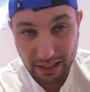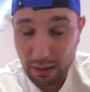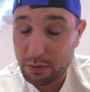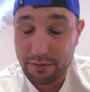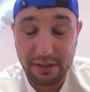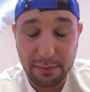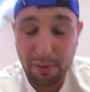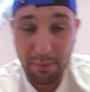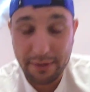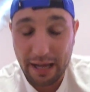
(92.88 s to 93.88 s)
was really
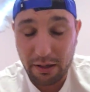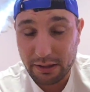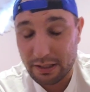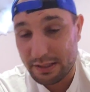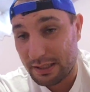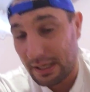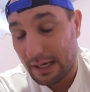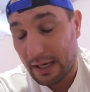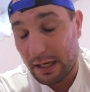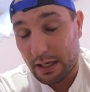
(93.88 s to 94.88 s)
bummed out because
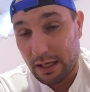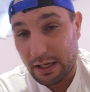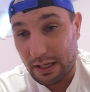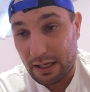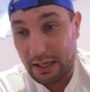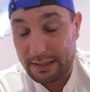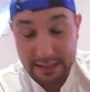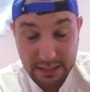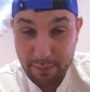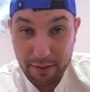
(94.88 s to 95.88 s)
this
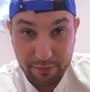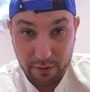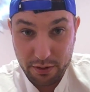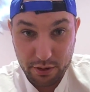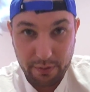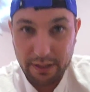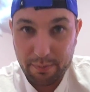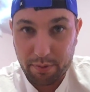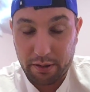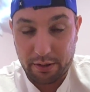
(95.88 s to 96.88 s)
is my first 3D
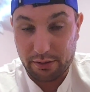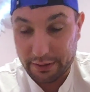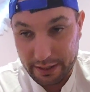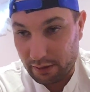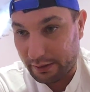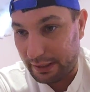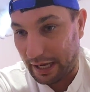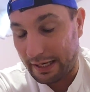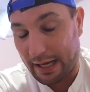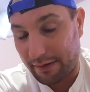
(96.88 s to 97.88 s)
printer. Literally,
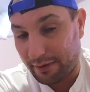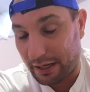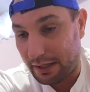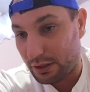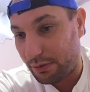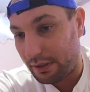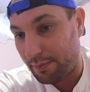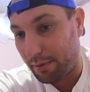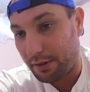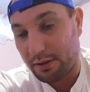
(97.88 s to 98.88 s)
I never had a
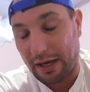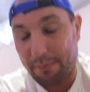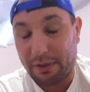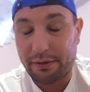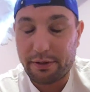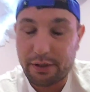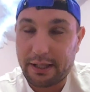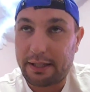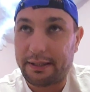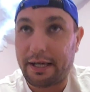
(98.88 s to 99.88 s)
3D printer. I've been
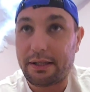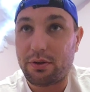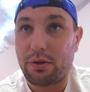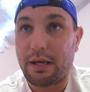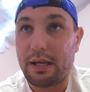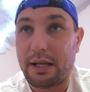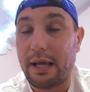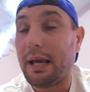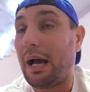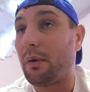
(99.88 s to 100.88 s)
looking online to get.
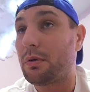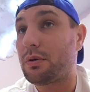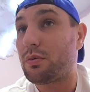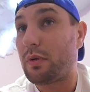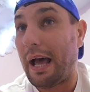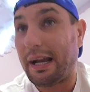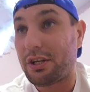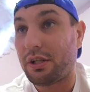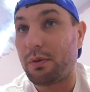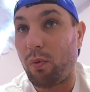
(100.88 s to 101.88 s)
I was
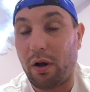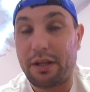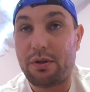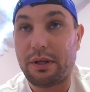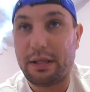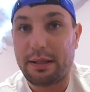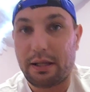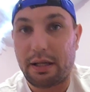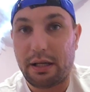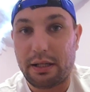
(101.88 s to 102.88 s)
actually wanting to get
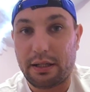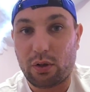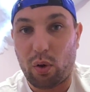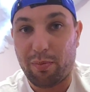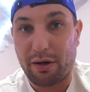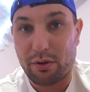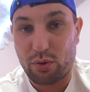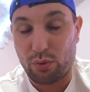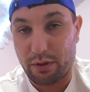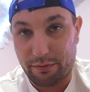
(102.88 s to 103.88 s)
the Cobra
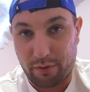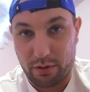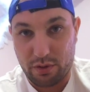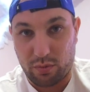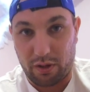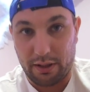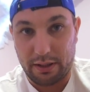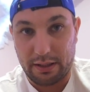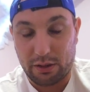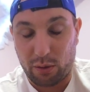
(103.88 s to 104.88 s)
2, the first one,
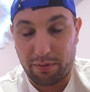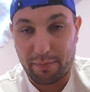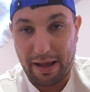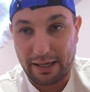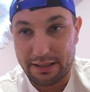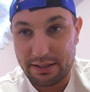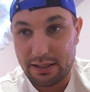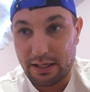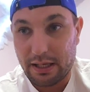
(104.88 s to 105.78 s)
the Cobra Max,